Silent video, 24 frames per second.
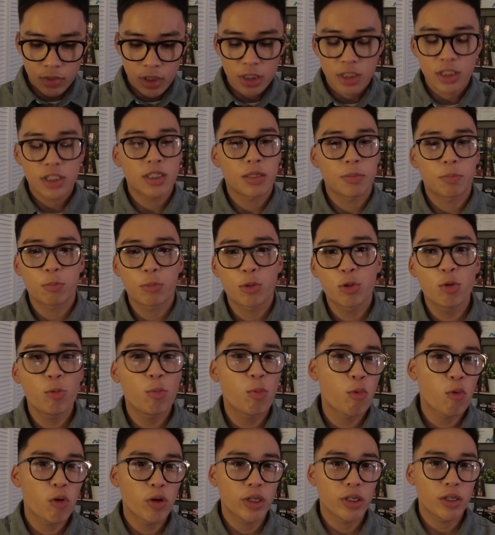It's a
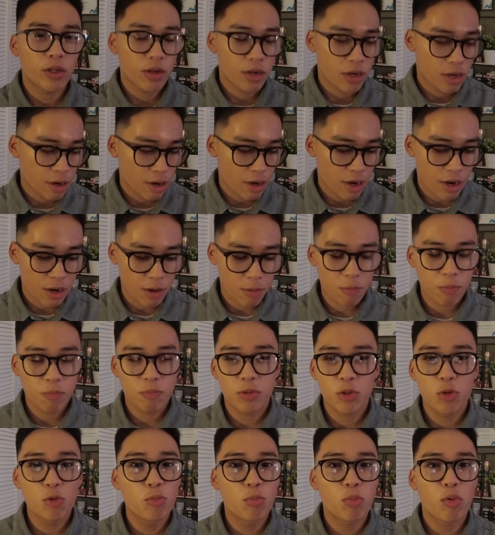
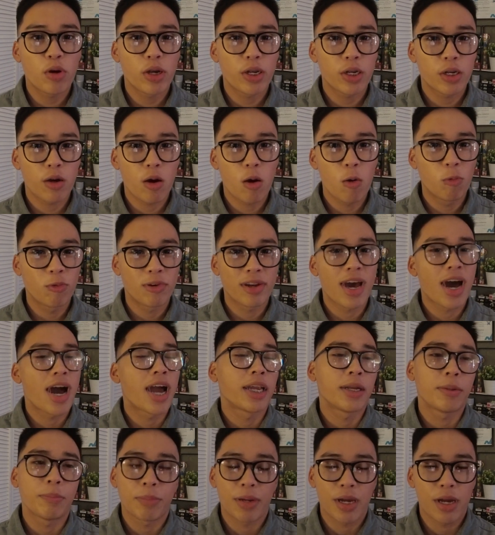
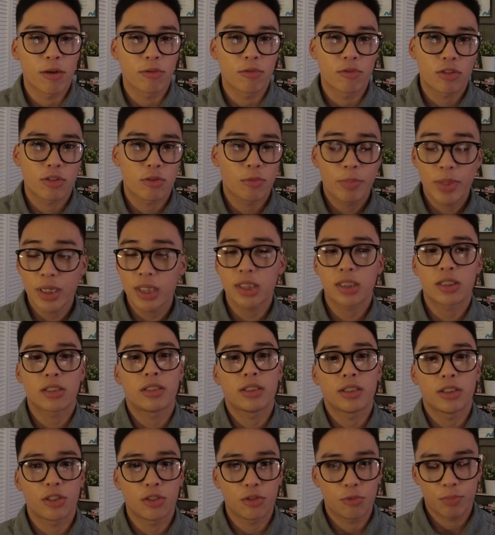2.09 pounds, so
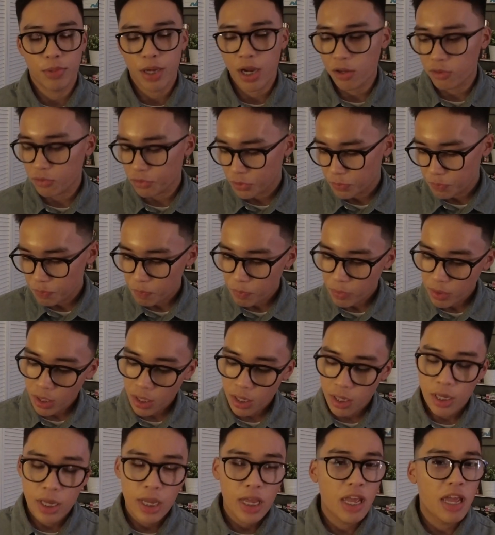basically 2 pounds.
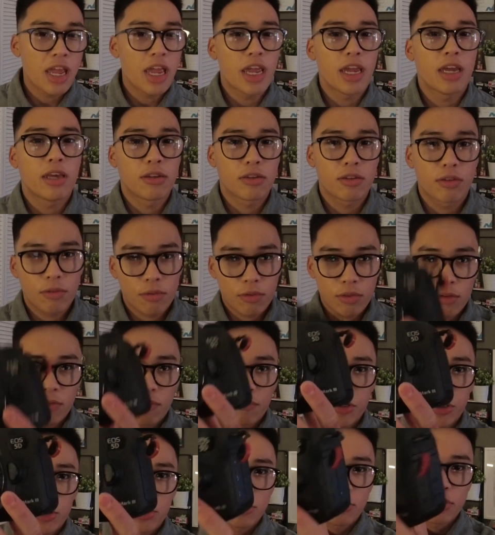And the
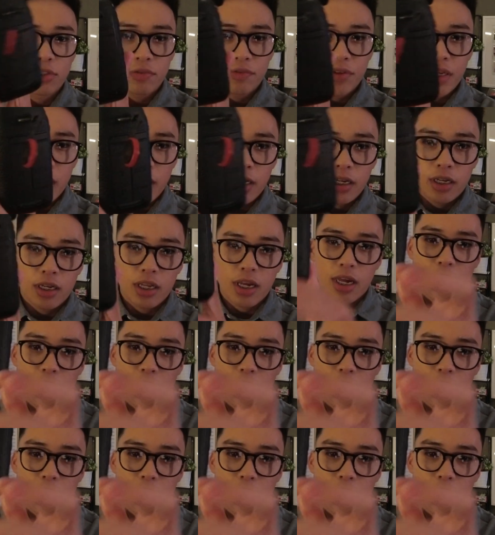features of it, it